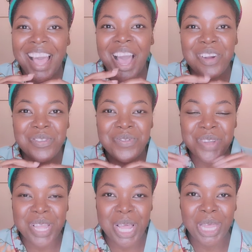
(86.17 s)
a
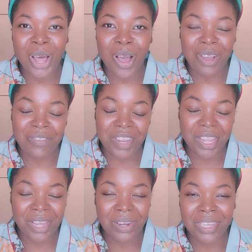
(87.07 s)
really long
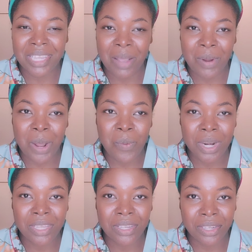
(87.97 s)
video. That's not what I
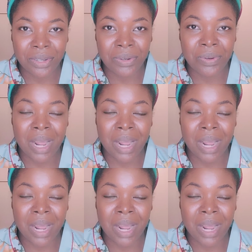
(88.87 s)
wanted to do.